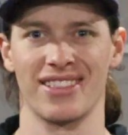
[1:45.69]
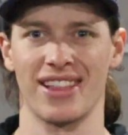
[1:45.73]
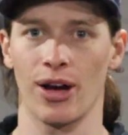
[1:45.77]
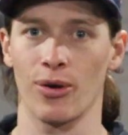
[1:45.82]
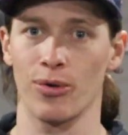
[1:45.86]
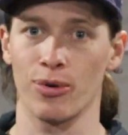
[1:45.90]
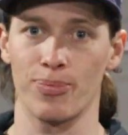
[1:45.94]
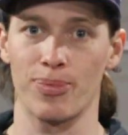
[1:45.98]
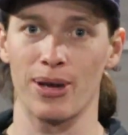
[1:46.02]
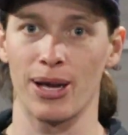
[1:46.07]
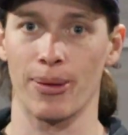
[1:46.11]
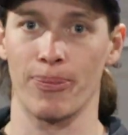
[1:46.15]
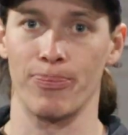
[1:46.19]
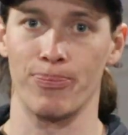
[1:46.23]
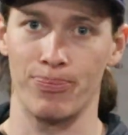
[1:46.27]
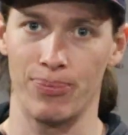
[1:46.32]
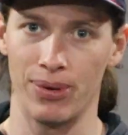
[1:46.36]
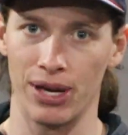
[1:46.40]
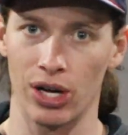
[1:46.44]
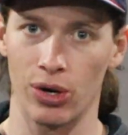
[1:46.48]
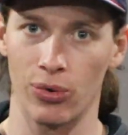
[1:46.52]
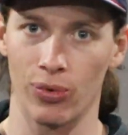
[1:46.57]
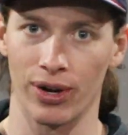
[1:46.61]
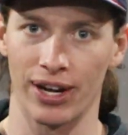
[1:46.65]
That would be a
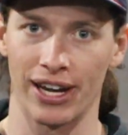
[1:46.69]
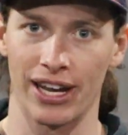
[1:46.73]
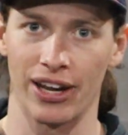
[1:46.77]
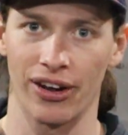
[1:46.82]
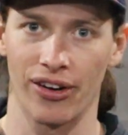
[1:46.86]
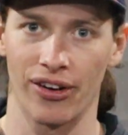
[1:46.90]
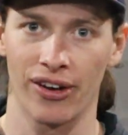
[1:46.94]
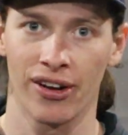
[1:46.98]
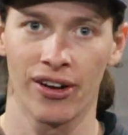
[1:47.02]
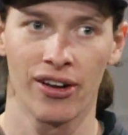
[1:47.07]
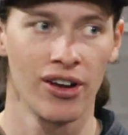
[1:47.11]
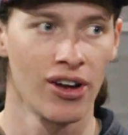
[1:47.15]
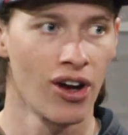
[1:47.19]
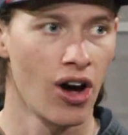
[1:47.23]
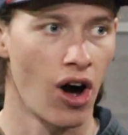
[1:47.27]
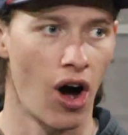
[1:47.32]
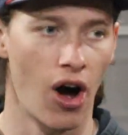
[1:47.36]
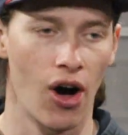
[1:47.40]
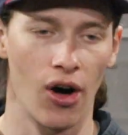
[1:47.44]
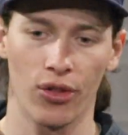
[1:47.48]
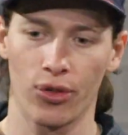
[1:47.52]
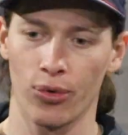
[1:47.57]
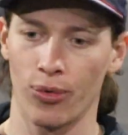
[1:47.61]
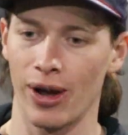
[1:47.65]
big one here,
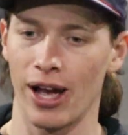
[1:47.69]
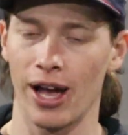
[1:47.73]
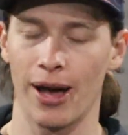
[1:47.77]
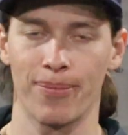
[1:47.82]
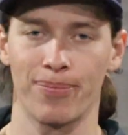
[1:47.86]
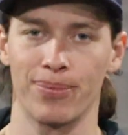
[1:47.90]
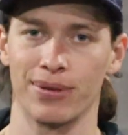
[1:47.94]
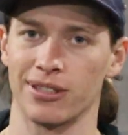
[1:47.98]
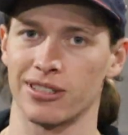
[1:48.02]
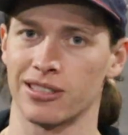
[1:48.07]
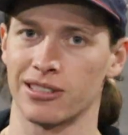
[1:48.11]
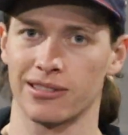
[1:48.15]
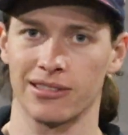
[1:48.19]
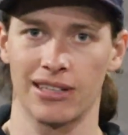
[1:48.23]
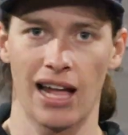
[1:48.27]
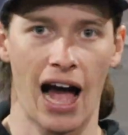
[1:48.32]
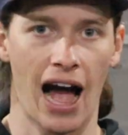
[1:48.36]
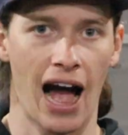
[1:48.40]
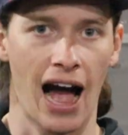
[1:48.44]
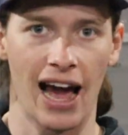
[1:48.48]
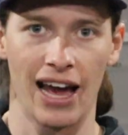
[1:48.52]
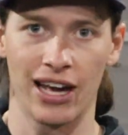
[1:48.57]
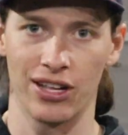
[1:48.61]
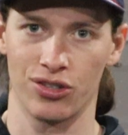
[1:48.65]
all the way up as
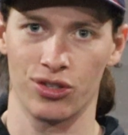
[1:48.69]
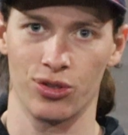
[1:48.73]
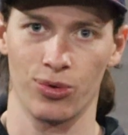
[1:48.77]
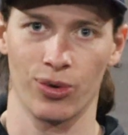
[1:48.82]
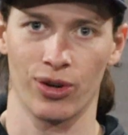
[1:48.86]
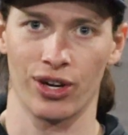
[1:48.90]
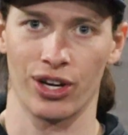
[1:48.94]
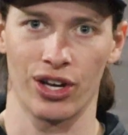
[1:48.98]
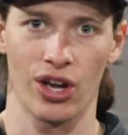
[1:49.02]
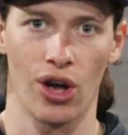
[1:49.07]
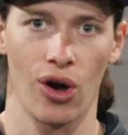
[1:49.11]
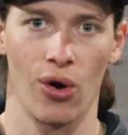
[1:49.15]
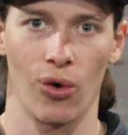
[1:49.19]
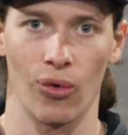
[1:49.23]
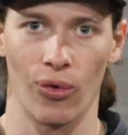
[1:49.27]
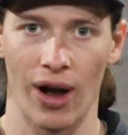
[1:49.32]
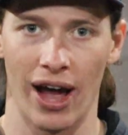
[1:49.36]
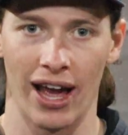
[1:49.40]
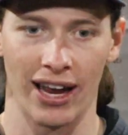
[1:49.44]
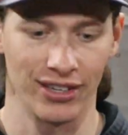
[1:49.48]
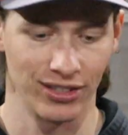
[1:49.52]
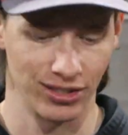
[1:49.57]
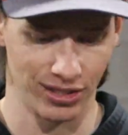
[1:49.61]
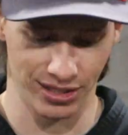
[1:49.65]
high as you want to go,
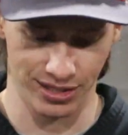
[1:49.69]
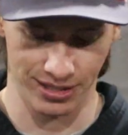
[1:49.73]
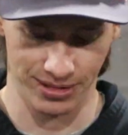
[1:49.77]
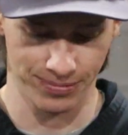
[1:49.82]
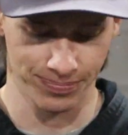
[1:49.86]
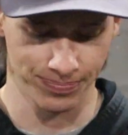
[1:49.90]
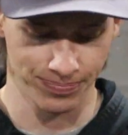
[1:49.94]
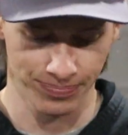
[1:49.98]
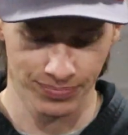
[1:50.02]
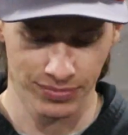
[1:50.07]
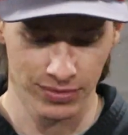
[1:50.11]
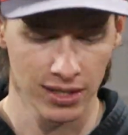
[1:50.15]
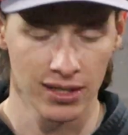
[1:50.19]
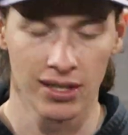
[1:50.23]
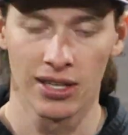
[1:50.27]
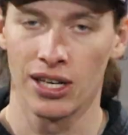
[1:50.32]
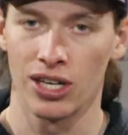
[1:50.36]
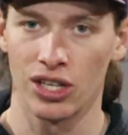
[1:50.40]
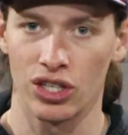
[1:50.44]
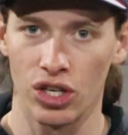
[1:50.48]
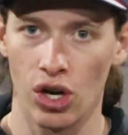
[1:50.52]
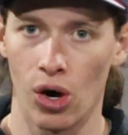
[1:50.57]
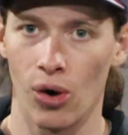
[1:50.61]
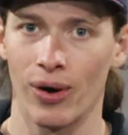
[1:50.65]
right? Just
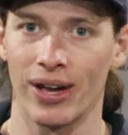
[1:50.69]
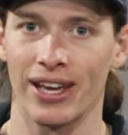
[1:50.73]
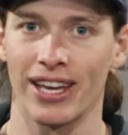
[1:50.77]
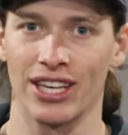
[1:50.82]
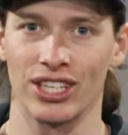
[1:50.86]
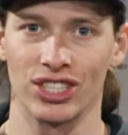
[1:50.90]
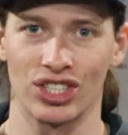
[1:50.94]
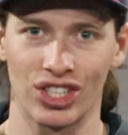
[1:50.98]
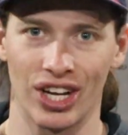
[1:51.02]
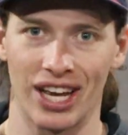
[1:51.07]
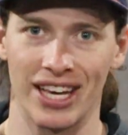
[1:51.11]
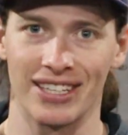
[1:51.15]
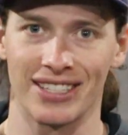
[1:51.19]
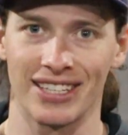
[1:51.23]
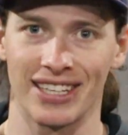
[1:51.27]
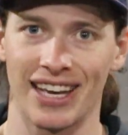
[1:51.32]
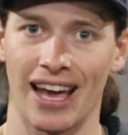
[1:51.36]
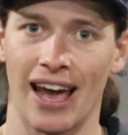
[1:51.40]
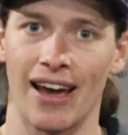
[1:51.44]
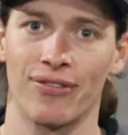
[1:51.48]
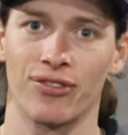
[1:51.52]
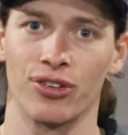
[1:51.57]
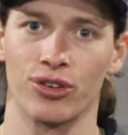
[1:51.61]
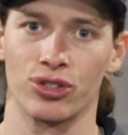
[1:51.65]
going and chasing
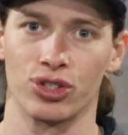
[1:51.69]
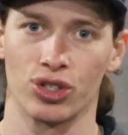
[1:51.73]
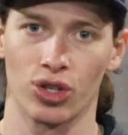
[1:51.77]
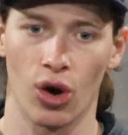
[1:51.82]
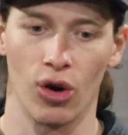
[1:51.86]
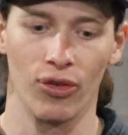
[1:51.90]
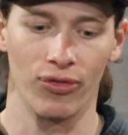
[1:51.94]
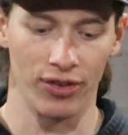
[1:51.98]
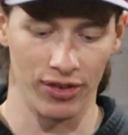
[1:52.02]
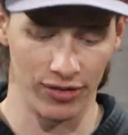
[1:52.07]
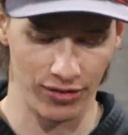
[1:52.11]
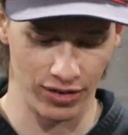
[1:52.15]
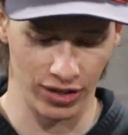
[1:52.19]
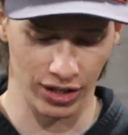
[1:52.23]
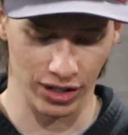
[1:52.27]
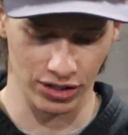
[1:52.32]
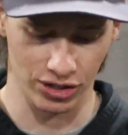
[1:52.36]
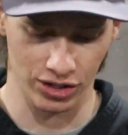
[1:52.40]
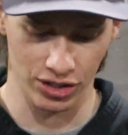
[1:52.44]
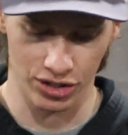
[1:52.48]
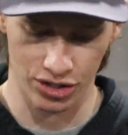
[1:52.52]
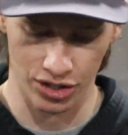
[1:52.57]
after trophy fish.